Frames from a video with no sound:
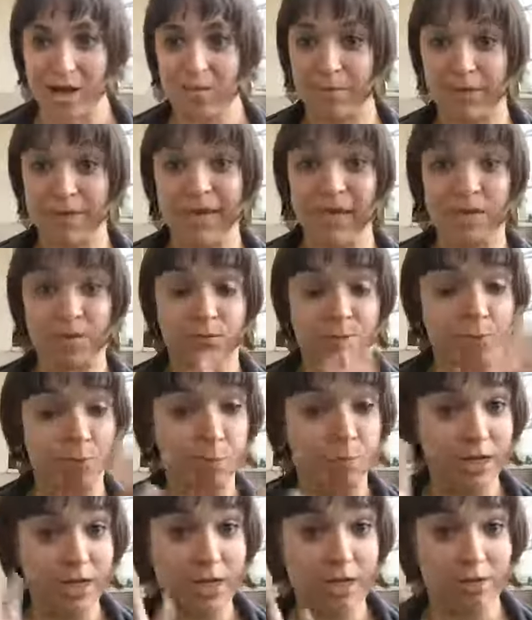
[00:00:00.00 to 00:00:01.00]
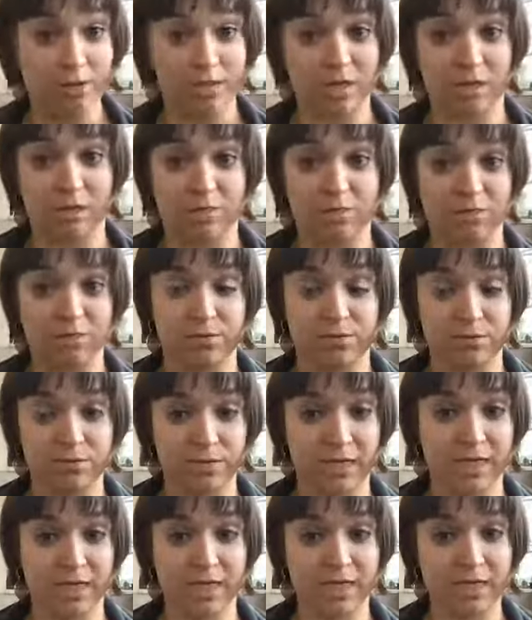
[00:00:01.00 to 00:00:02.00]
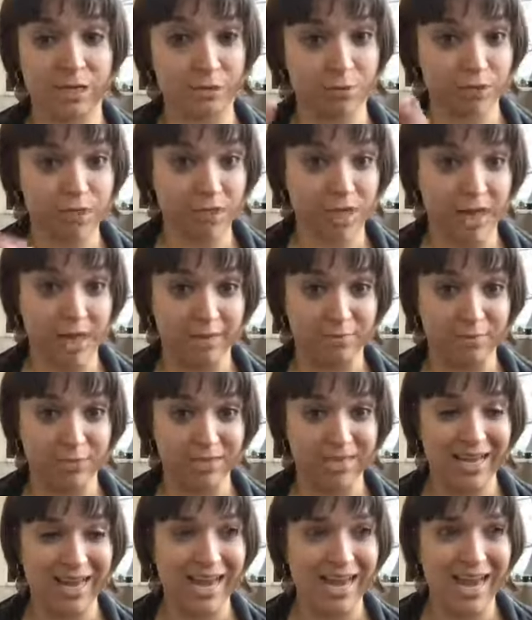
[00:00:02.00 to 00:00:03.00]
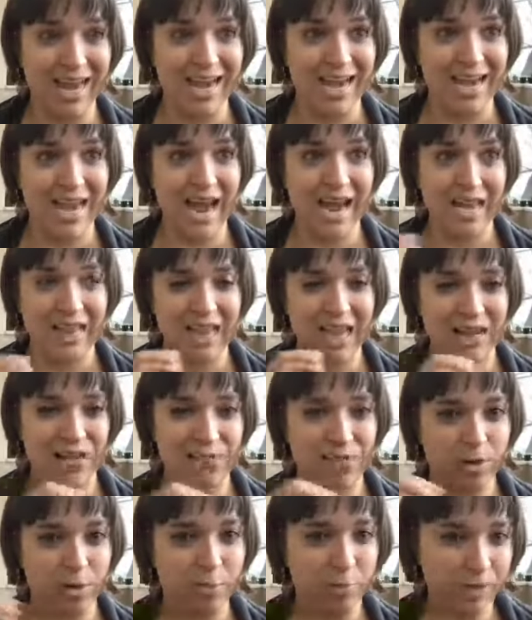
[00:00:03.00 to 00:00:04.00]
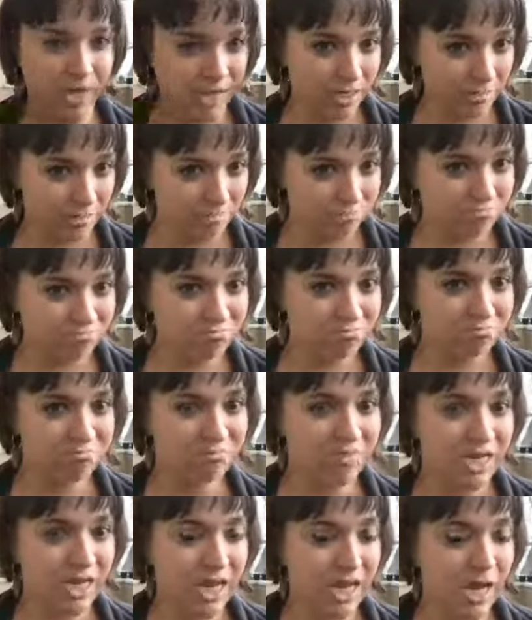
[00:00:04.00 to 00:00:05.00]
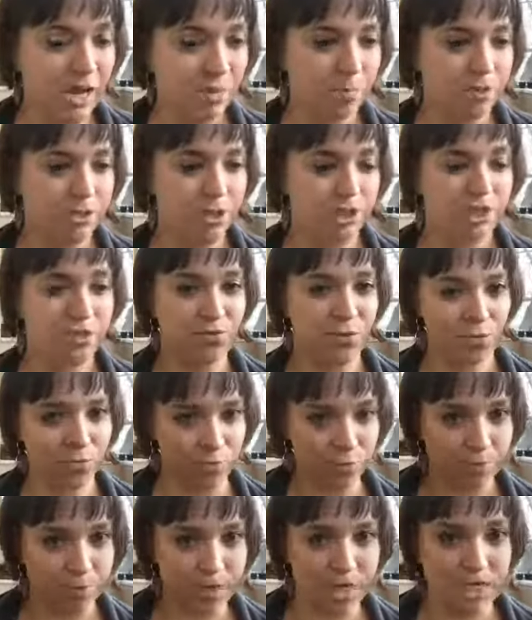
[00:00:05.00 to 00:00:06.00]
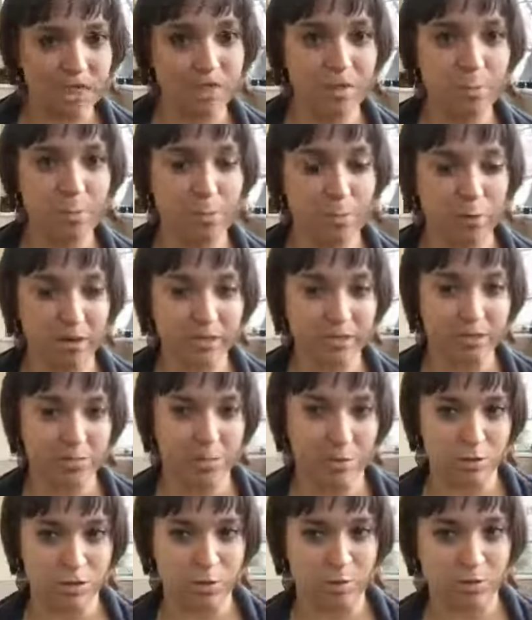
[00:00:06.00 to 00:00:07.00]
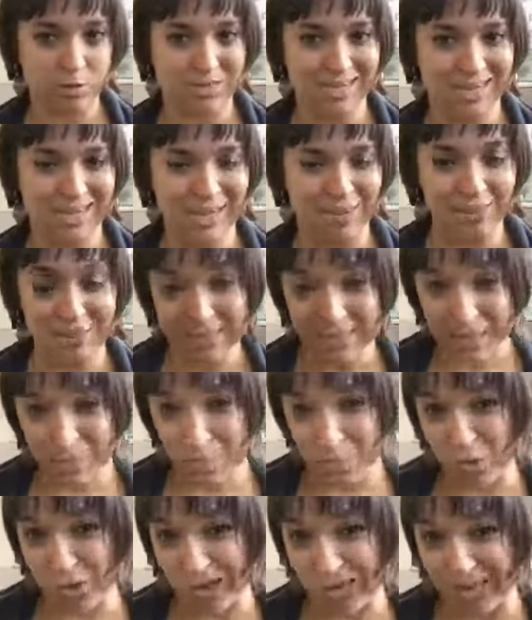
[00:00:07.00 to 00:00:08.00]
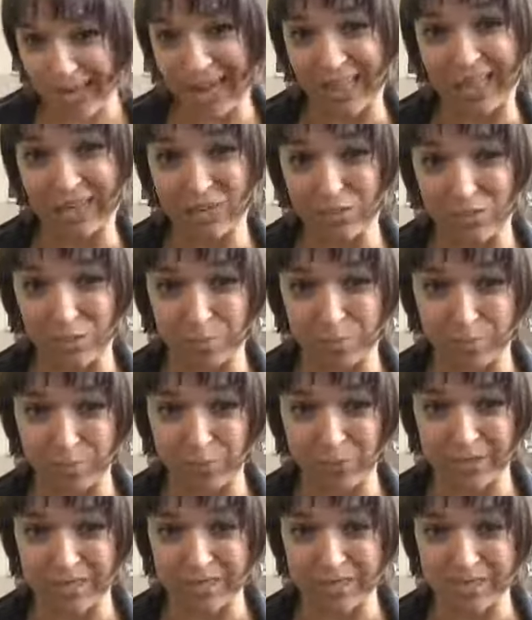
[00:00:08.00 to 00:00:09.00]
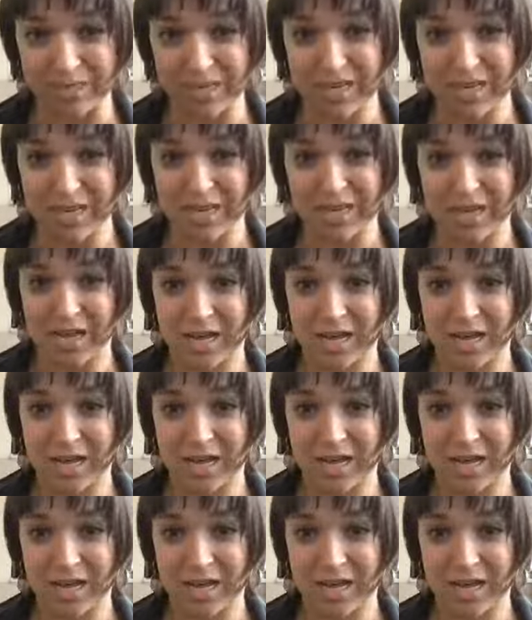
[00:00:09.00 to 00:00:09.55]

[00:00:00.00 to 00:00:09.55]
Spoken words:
Again, repeat yourself at least 3 times. Not like verbatim, but just if you repeat the points multiple times, they're more likely to remember it.